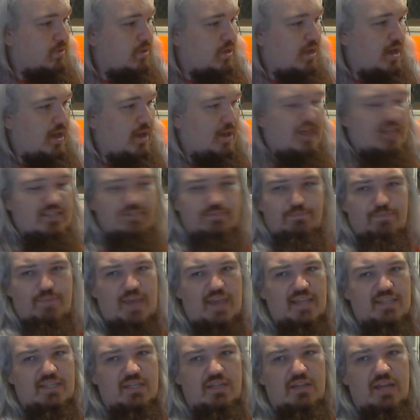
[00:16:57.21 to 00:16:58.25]
It's
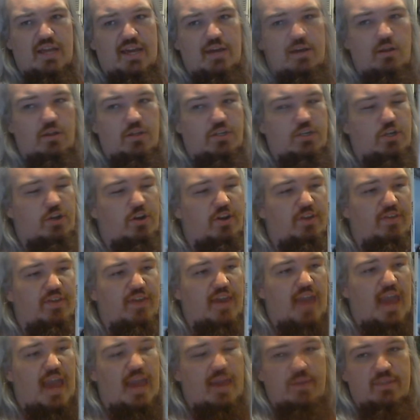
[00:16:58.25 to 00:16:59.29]
basically Call of Duty the
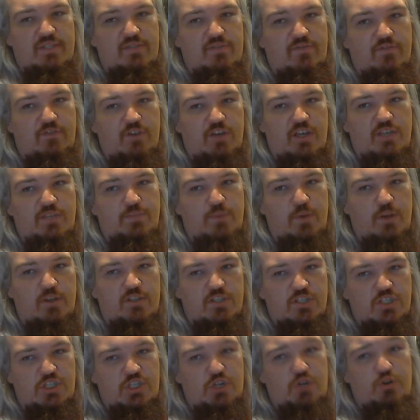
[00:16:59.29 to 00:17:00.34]
game. It's a
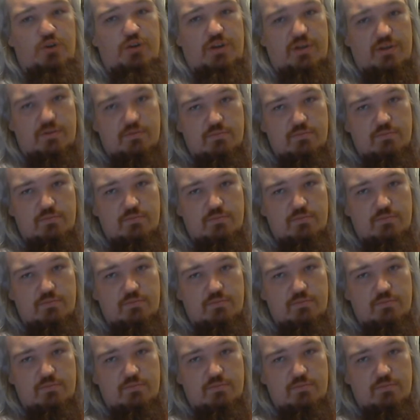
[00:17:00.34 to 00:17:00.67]
first-person shooter.